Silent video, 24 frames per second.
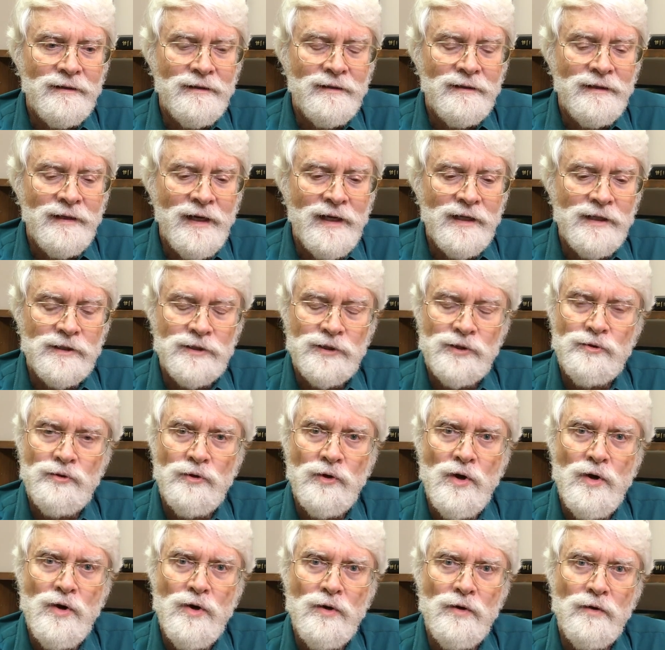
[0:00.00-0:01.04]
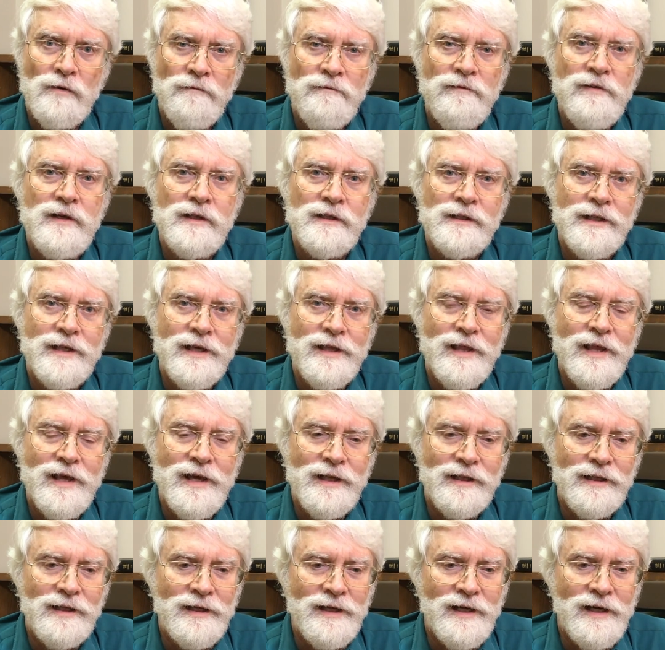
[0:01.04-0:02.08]
had a strong feeling
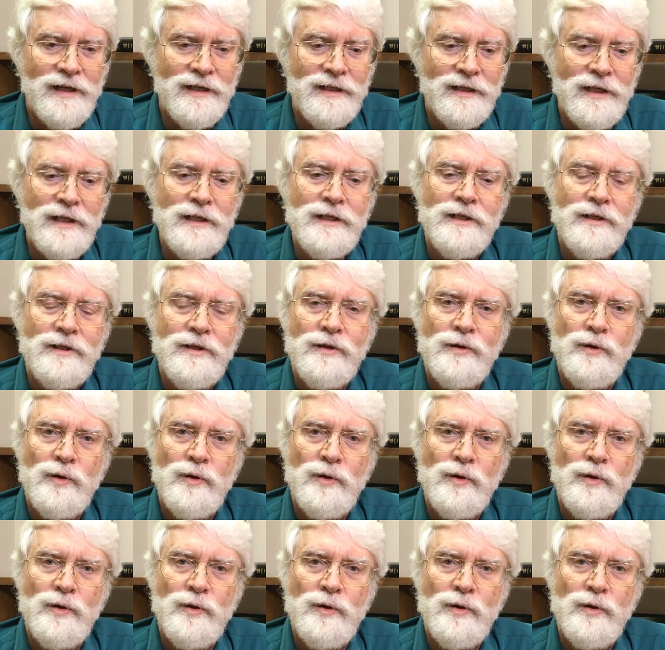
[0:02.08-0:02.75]
that I needed to